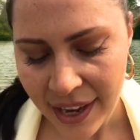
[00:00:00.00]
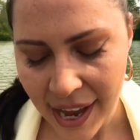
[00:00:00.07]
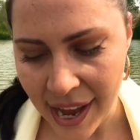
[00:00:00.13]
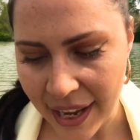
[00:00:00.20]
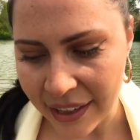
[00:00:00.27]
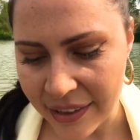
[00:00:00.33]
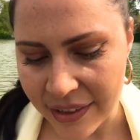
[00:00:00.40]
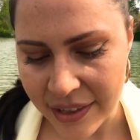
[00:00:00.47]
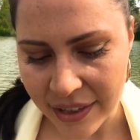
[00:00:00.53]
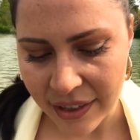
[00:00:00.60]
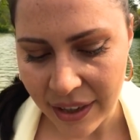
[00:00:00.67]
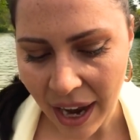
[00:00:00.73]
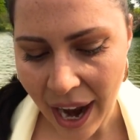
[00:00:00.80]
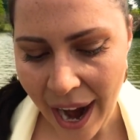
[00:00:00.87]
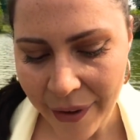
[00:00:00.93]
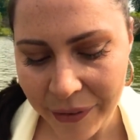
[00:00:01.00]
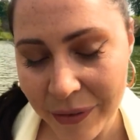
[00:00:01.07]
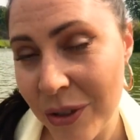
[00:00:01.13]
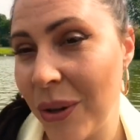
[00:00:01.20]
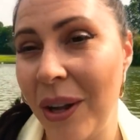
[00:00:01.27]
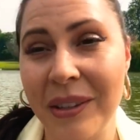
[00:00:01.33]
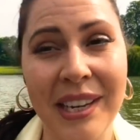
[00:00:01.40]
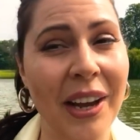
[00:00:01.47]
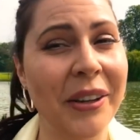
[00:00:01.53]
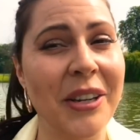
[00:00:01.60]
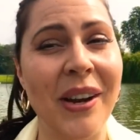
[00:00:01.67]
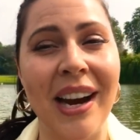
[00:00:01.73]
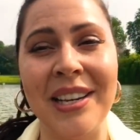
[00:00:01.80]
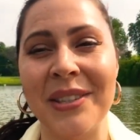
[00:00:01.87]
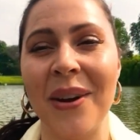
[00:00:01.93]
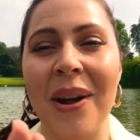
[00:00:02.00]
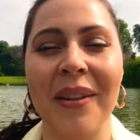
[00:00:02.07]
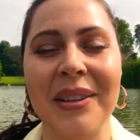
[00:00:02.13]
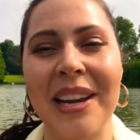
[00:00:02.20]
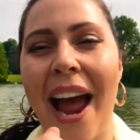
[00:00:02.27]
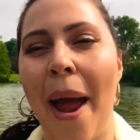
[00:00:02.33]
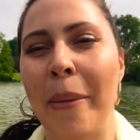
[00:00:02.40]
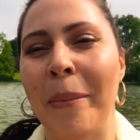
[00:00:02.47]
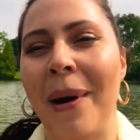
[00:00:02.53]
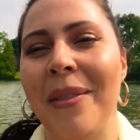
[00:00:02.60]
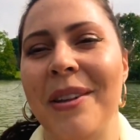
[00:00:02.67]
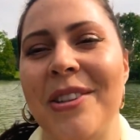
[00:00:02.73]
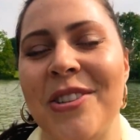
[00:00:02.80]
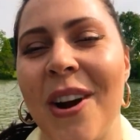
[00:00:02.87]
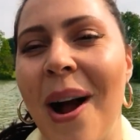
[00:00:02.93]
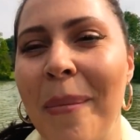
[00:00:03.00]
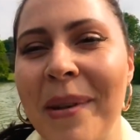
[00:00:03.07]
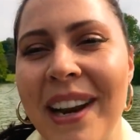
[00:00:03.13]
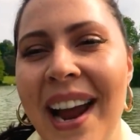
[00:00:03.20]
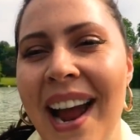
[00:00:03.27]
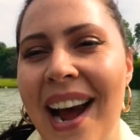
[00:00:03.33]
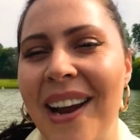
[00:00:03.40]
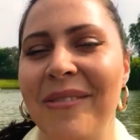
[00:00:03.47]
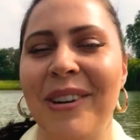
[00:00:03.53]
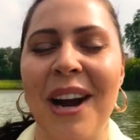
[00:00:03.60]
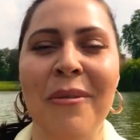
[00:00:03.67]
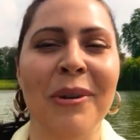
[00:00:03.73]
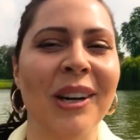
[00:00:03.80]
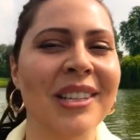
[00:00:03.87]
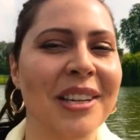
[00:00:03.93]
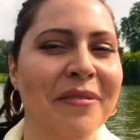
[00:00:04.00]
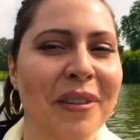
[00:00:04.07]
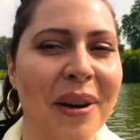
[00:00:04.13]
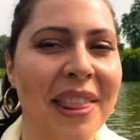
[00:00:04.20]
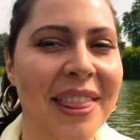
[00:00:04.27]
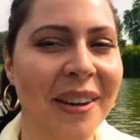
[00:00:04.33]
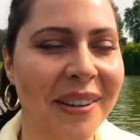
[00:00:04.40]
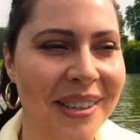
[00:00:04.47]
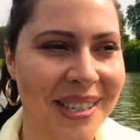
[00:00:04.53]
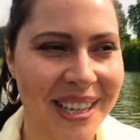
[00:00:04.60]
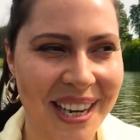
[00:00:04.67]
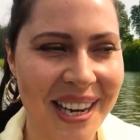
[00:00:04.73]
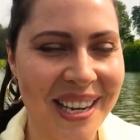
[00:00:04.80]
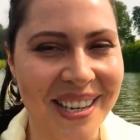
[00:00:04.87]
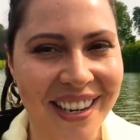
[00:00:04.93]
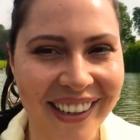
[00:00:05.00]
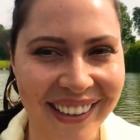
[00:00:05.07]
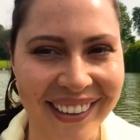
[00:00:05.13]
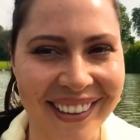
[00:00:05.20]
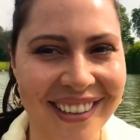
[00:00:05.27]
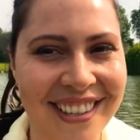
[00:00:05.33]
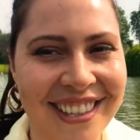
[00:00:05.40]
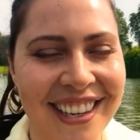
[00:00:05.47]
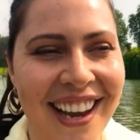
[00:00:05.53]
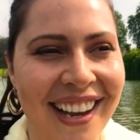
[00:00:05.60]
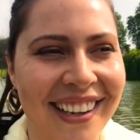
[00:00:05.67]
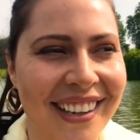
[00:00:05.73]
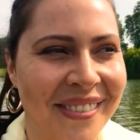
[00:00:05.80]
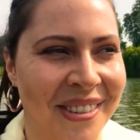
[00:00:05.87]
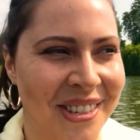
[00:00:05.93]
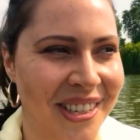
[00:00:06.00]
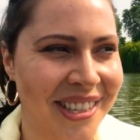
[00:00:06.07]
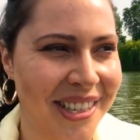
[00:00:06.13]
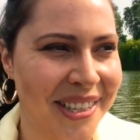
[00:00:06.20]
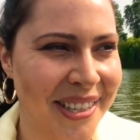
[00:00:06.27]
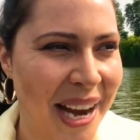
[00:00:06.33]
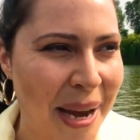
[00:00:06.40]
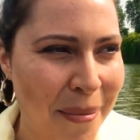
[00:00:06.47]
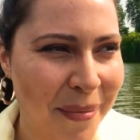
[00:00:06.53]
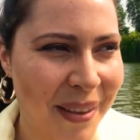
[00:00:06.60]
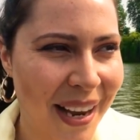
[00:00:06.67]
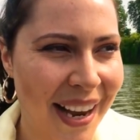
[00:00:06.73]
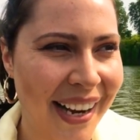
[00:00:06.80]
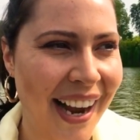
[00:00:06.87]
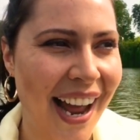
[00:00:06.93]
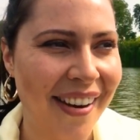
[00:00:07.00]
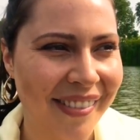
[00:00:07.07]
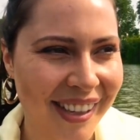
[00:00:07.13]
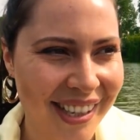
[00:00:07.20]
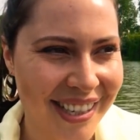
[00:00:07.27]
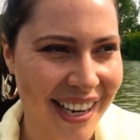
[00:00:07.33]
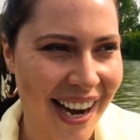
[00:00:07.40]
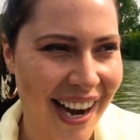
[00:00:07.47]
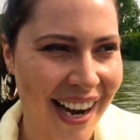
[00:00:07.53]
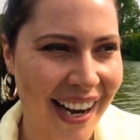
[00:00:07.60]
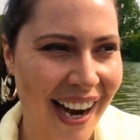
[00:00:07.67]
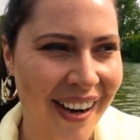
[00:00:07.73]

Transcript: And I tell you guys all the time about this job that I had where I worked it for 13 years, and it was just the same thing every day.